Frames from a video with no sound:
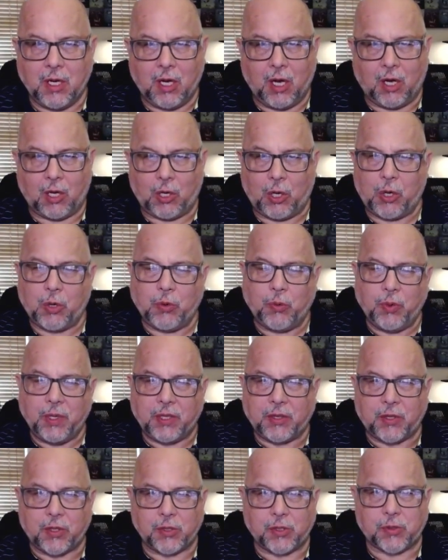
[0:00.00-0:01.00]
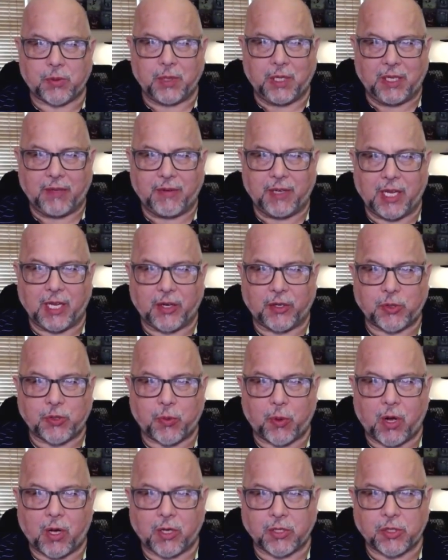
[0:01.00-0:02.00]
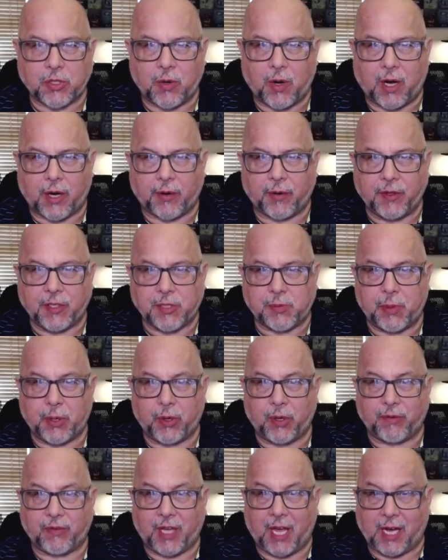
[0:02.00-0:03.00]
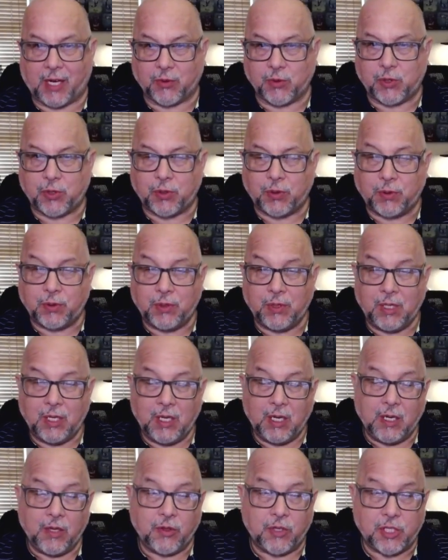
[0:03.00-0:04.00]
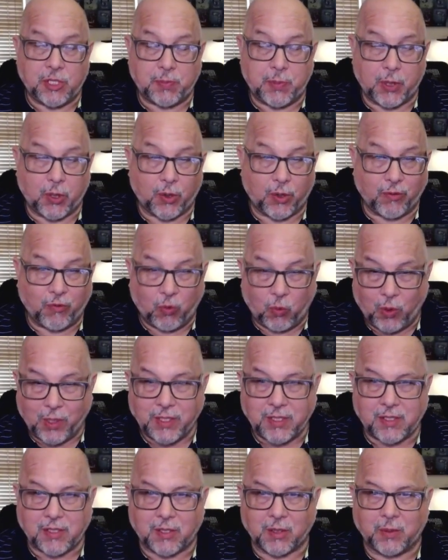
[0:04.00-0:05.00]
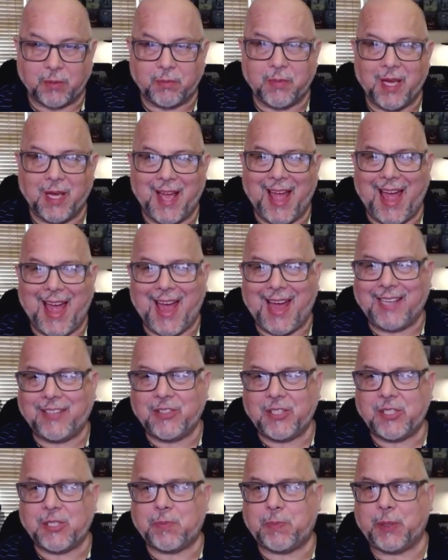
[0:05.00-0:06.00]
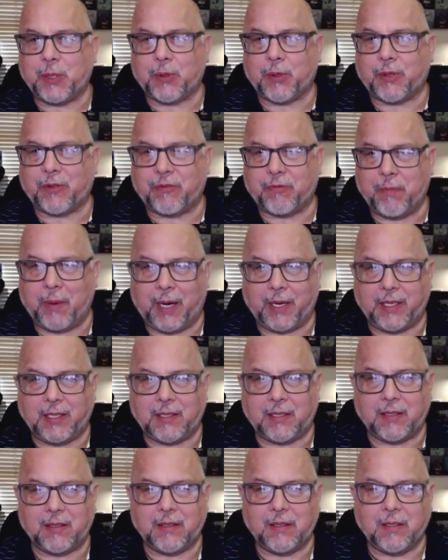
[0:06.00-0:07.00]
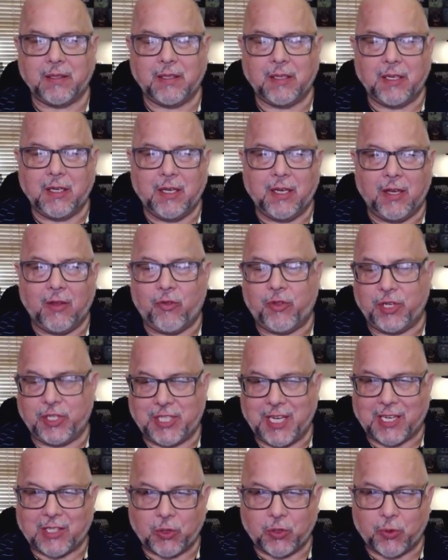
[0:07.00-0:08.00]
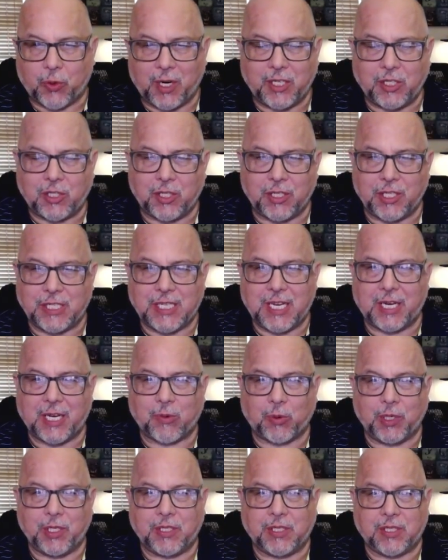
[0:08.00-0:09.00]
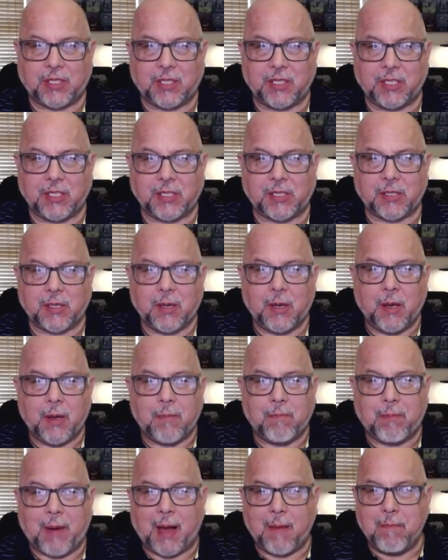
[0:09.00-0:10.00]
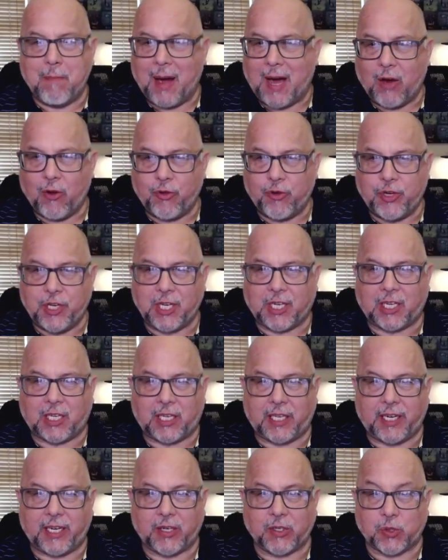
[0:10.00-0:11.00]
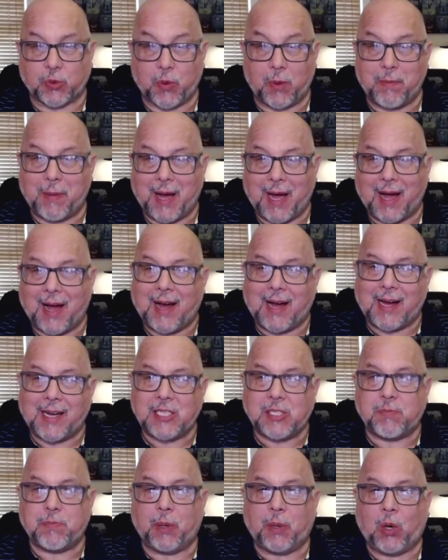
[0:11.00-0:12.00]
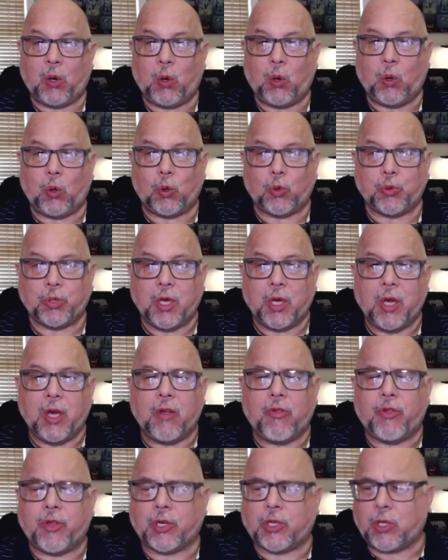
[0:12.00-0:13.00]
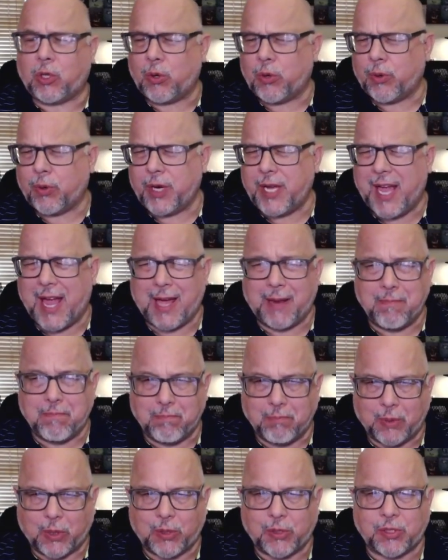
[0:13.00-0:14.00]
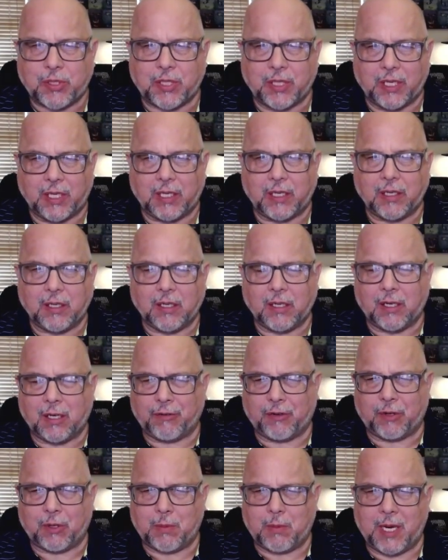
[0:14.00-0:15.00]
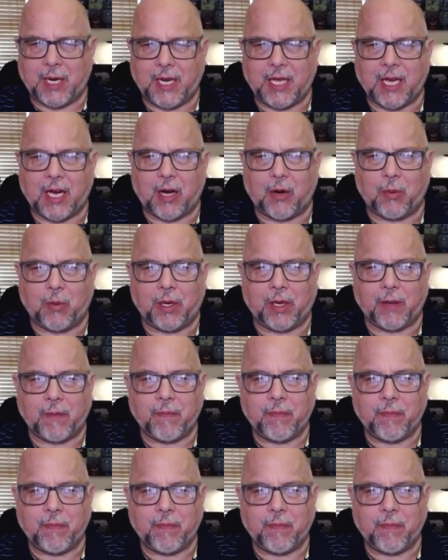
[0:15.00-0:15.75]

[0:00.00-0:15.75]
Along with those three living letters, we're also honoring the spirit of counsel, the spirit of wisdom, and the spirit of might. The declaration today reads this: My mouth declares what my eyes behold, the glory and mercy of Almighty Yahweh.